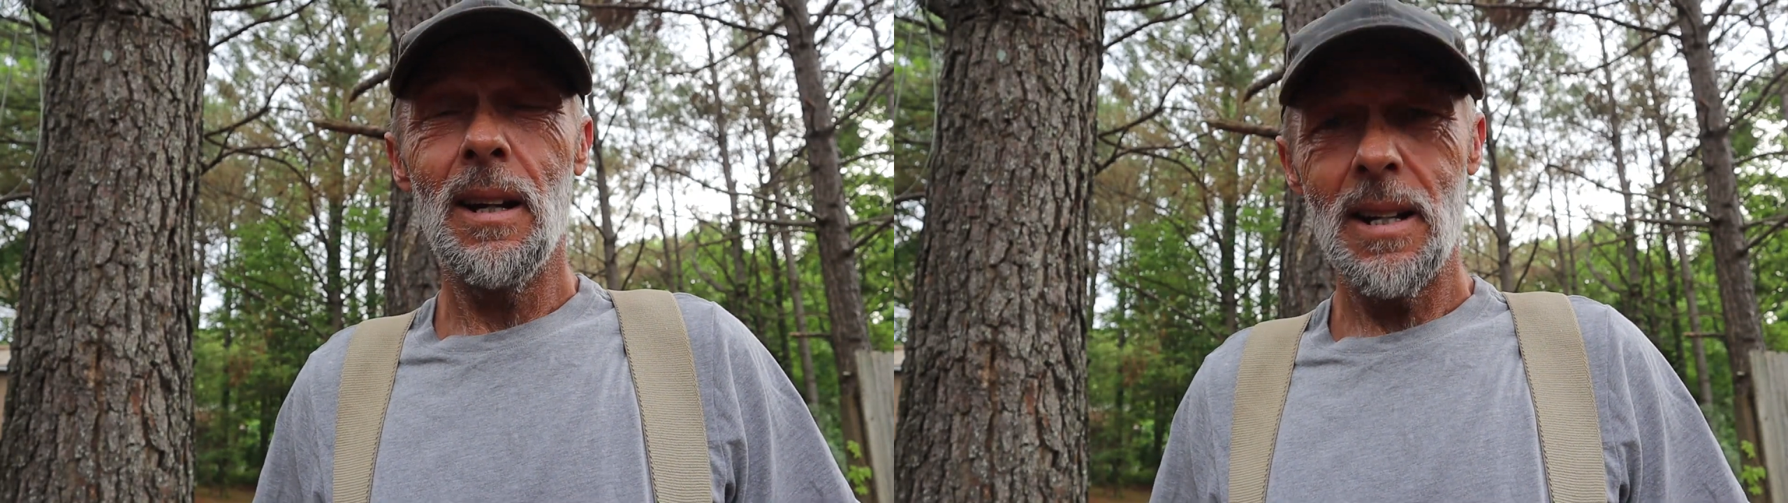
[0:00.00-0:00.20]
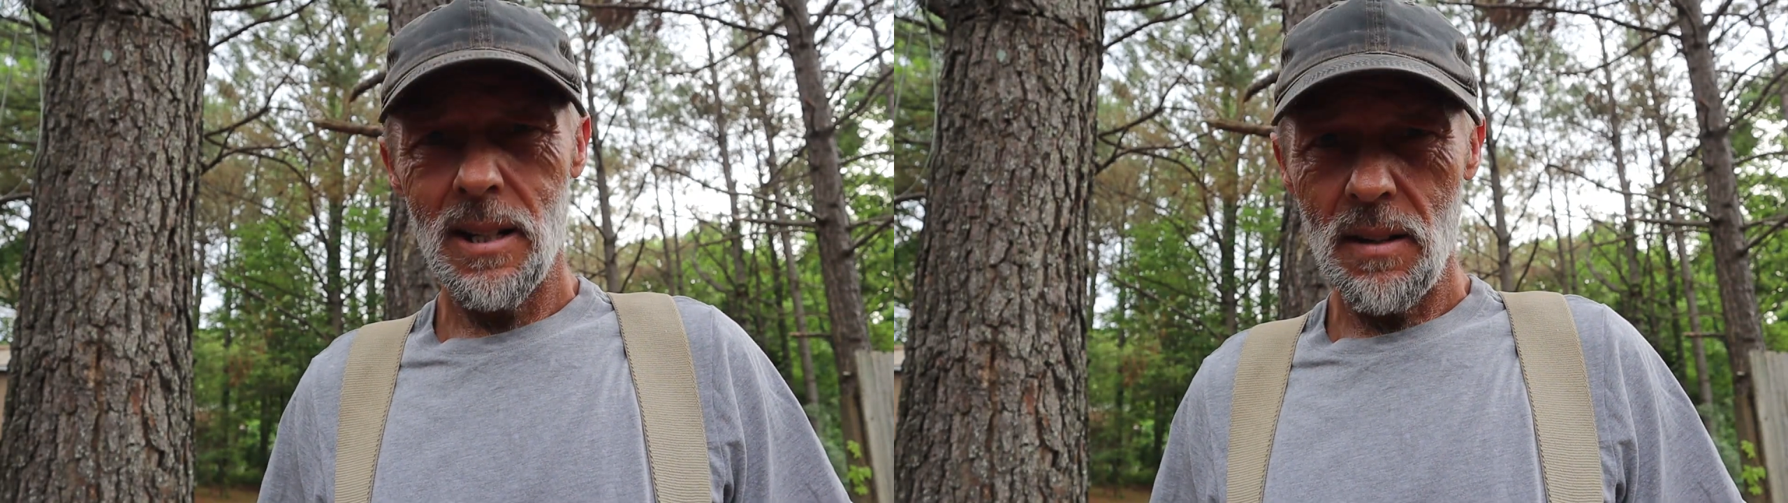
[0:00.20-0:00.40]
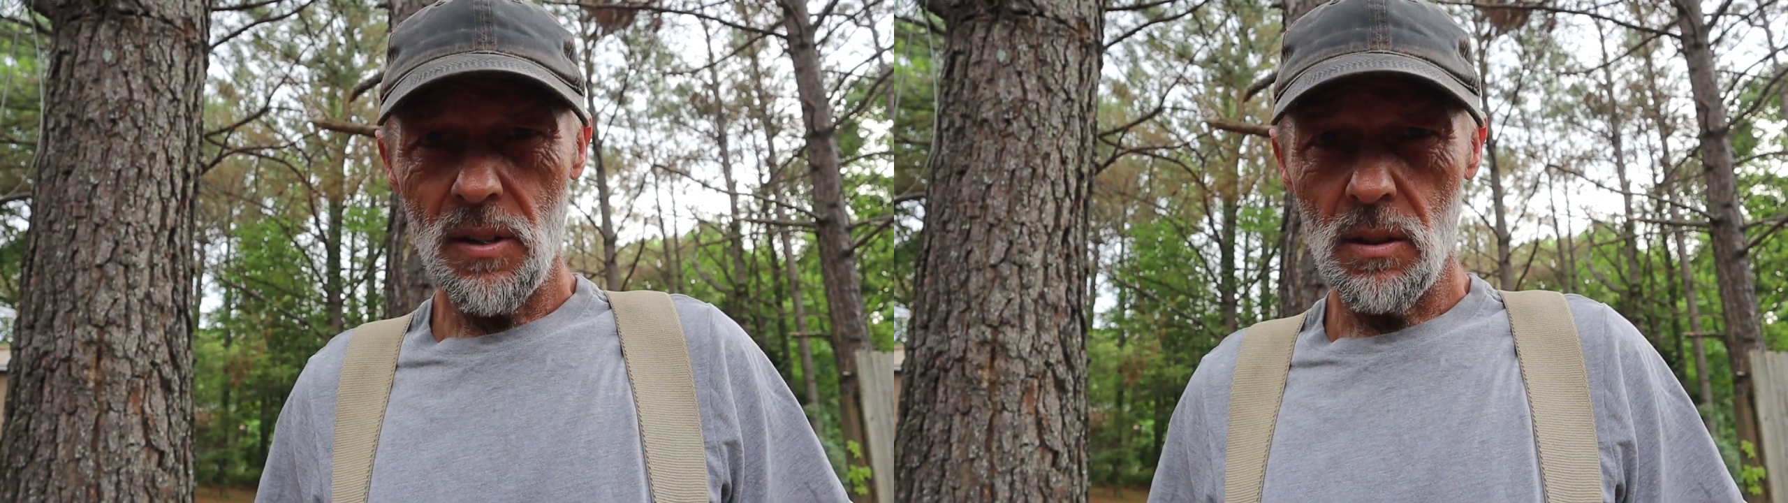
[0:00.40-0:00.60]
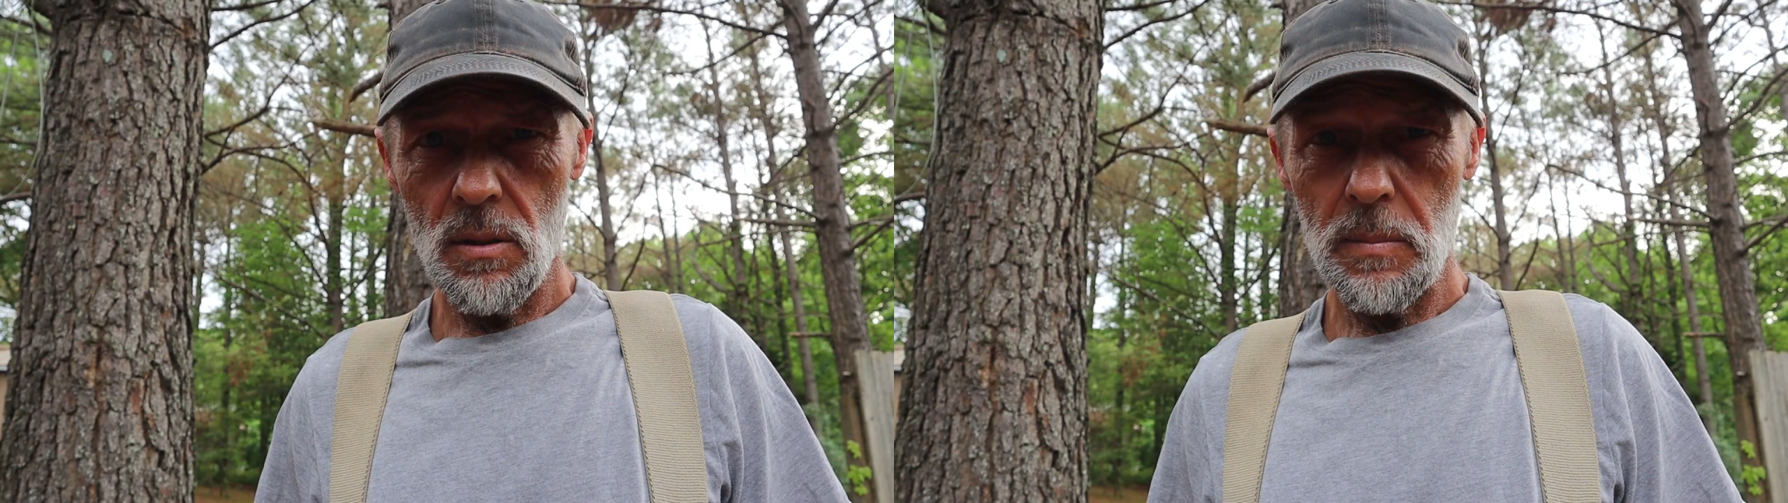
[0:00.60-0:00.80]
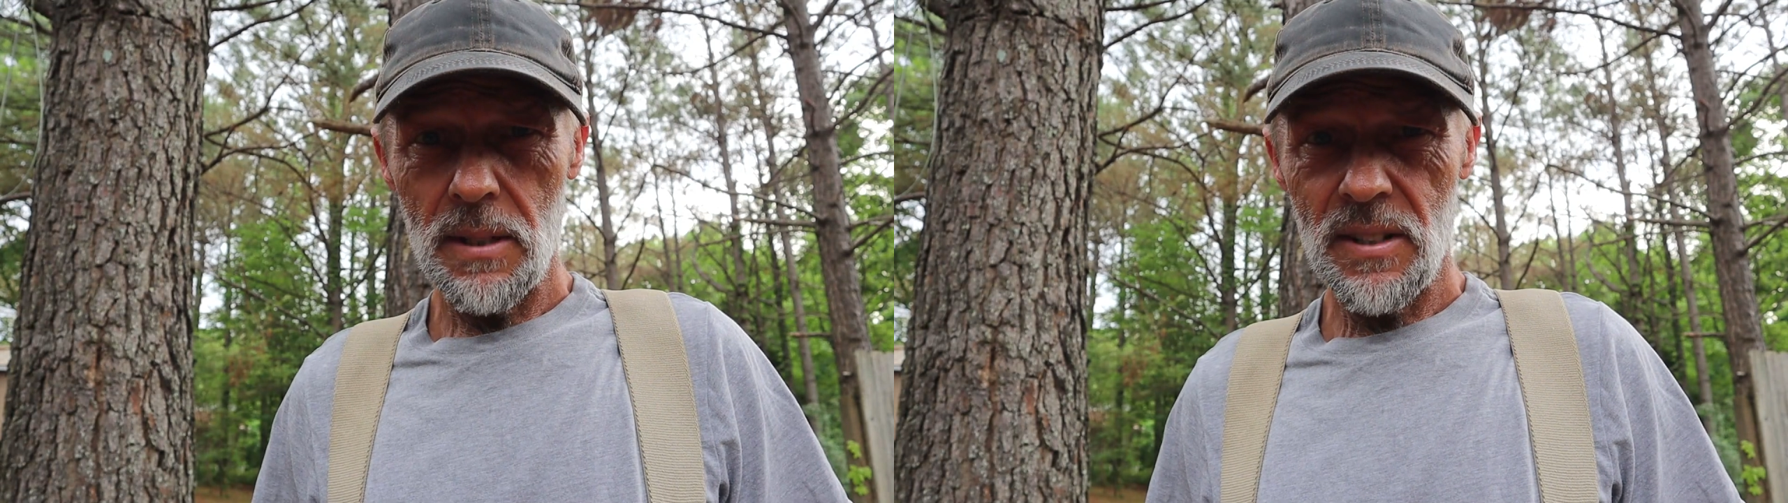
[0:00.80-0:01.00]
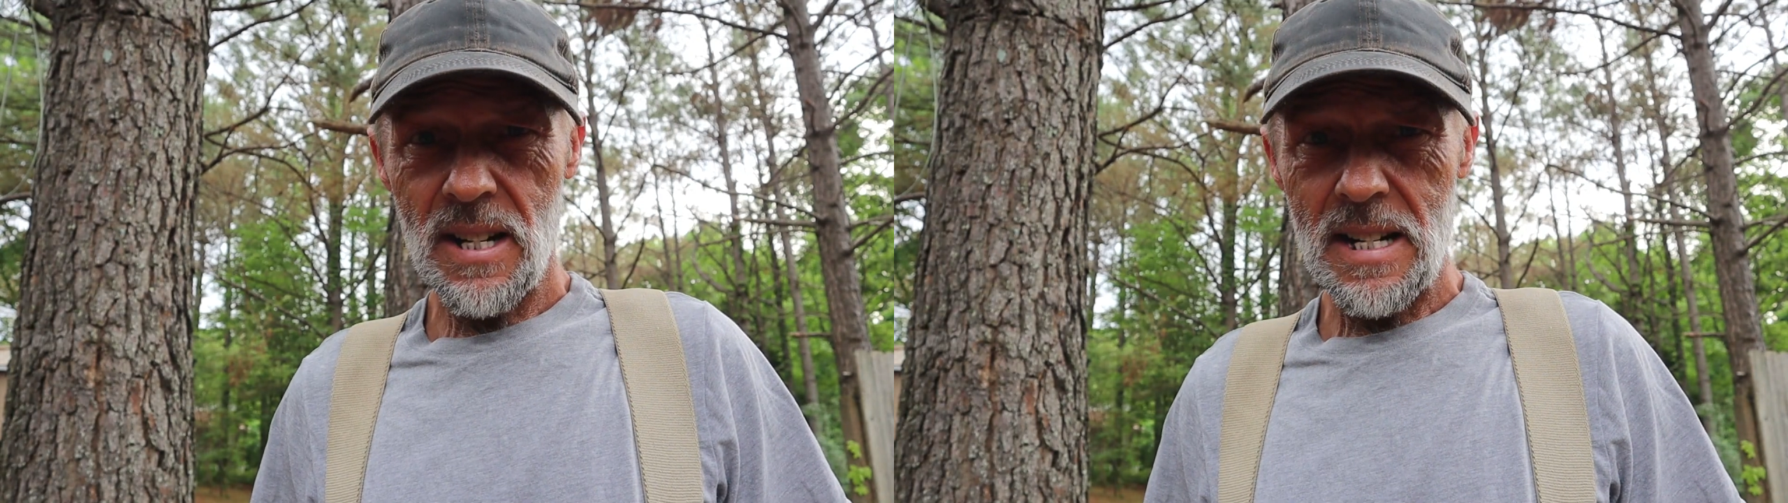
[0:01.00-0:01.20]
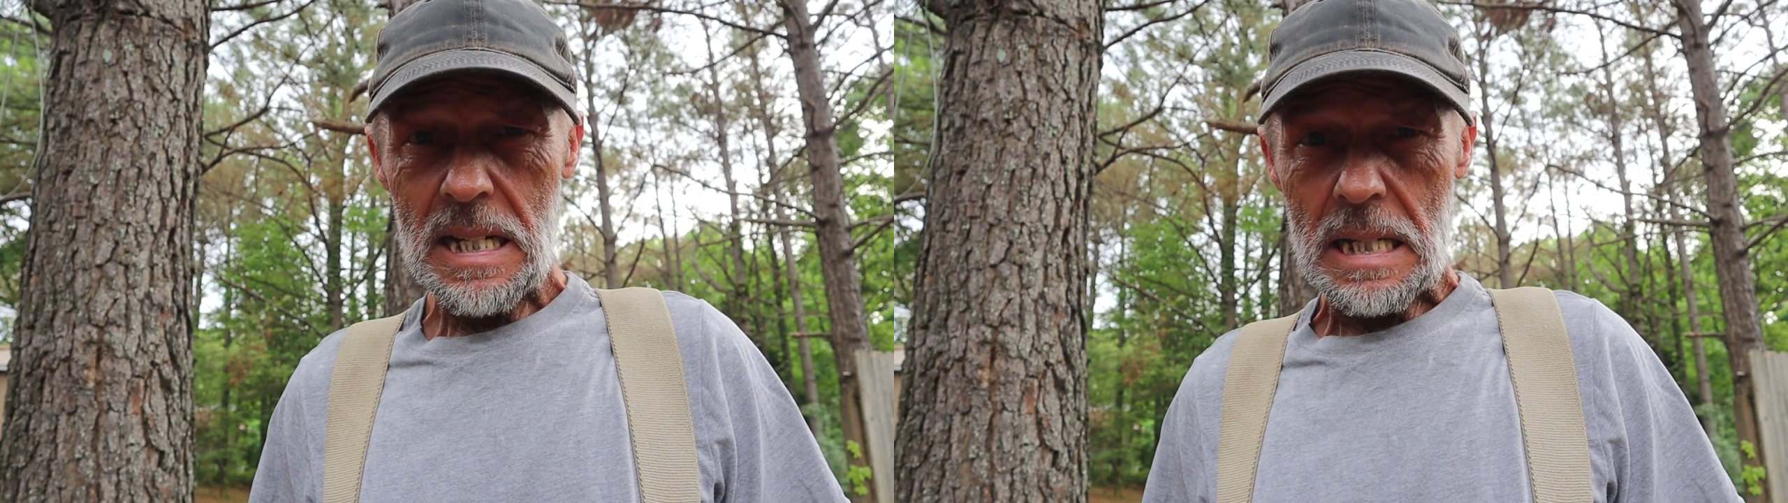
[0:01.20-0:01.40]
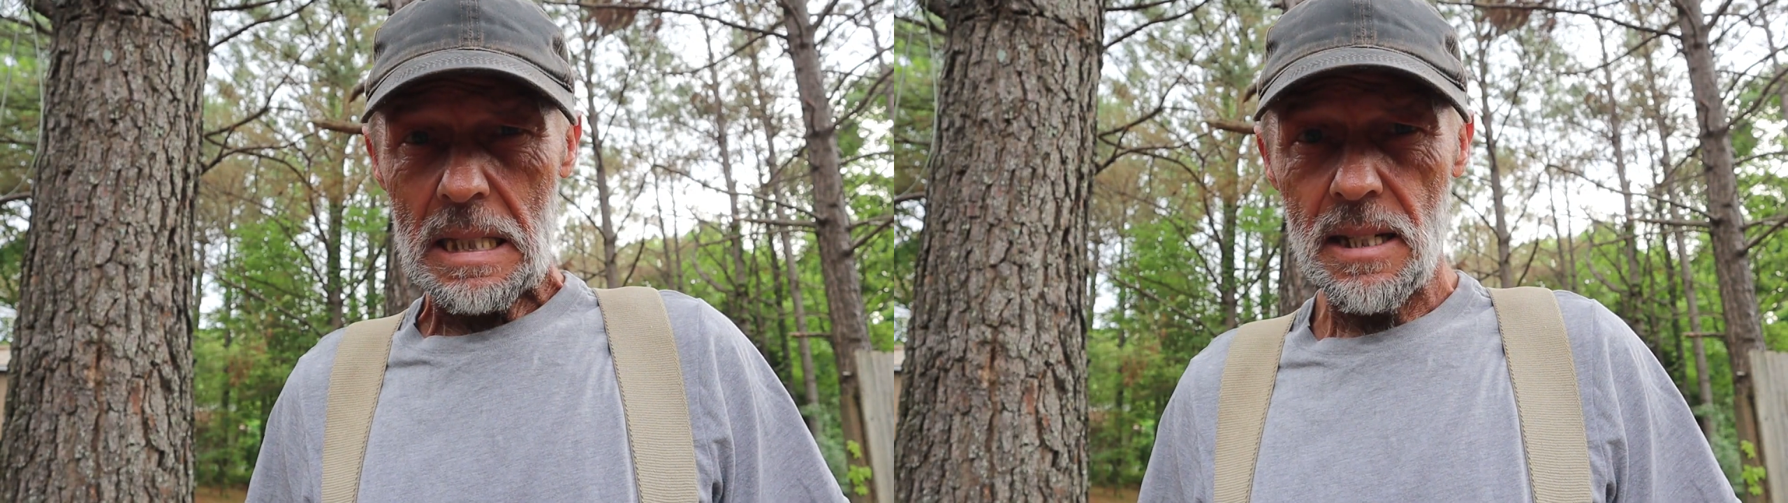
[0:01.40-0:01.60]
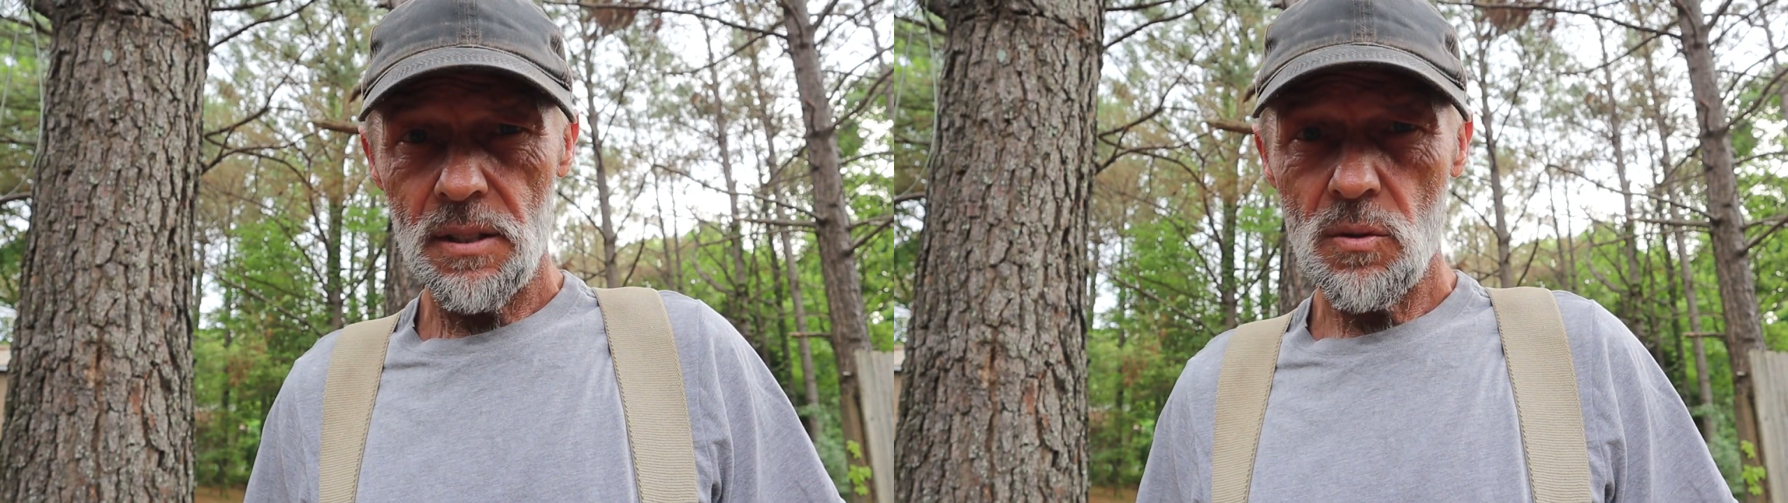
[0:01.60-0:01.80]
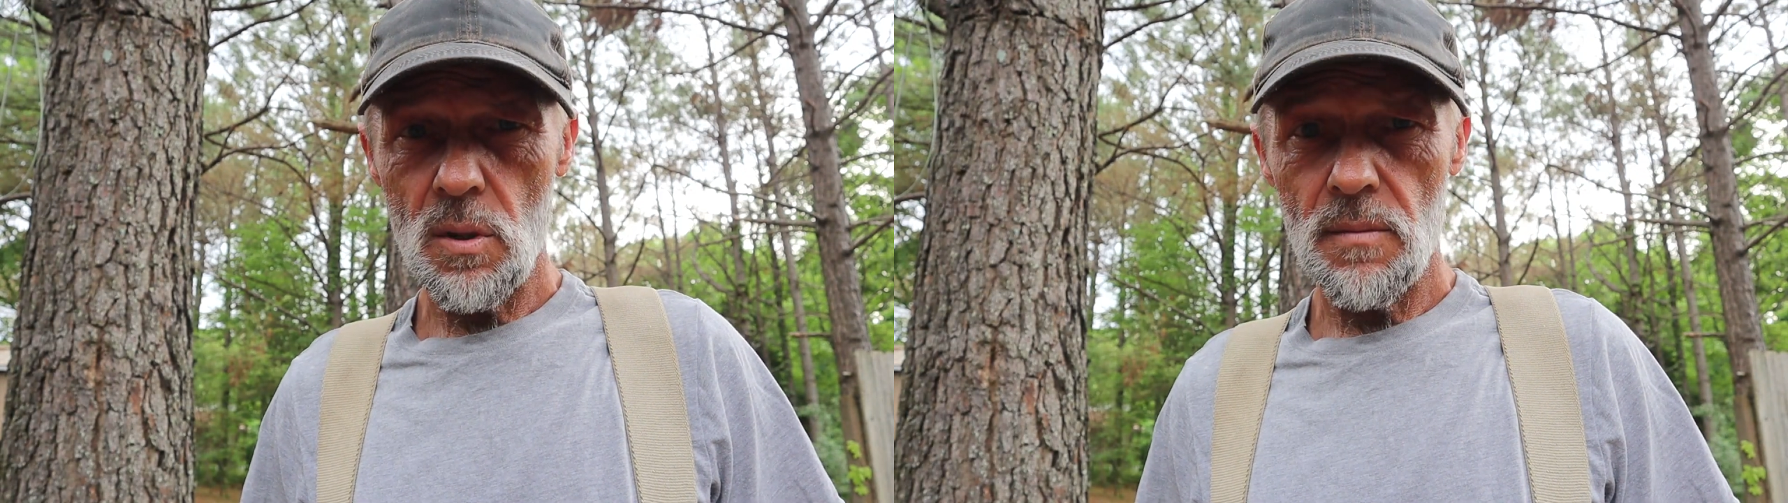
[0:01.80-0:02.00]
kind of give you a little bit of an idea of the
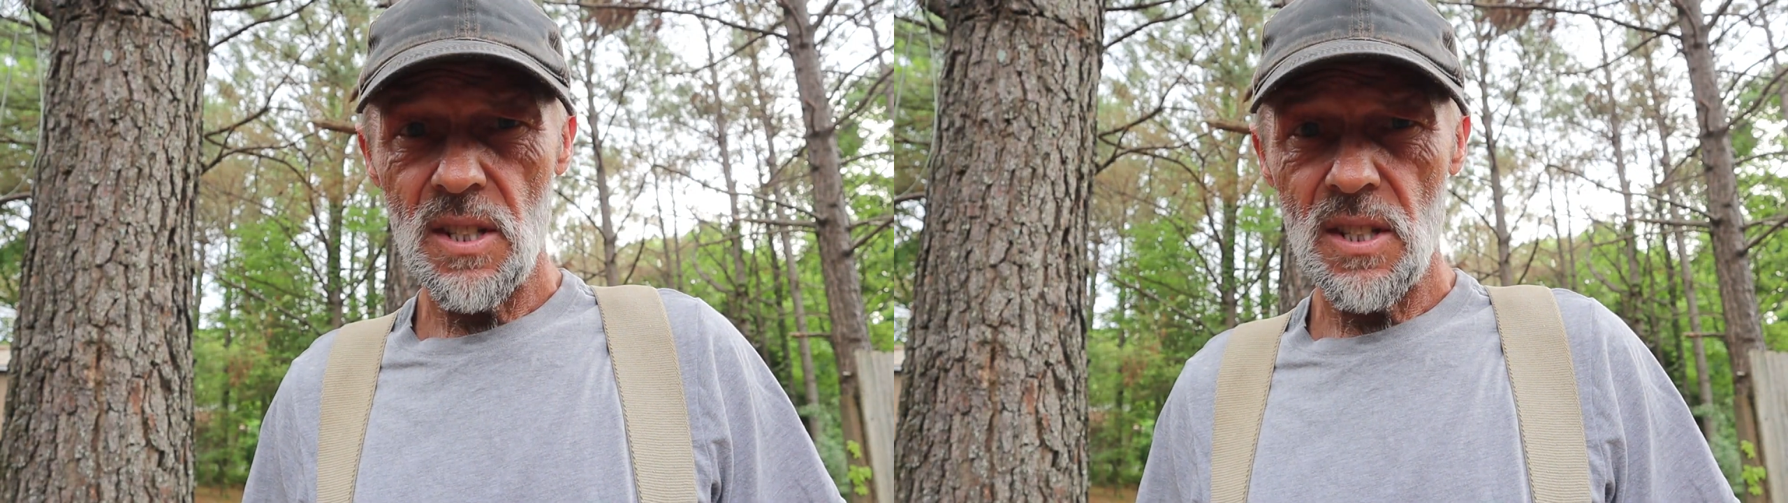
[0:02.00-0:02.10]
history of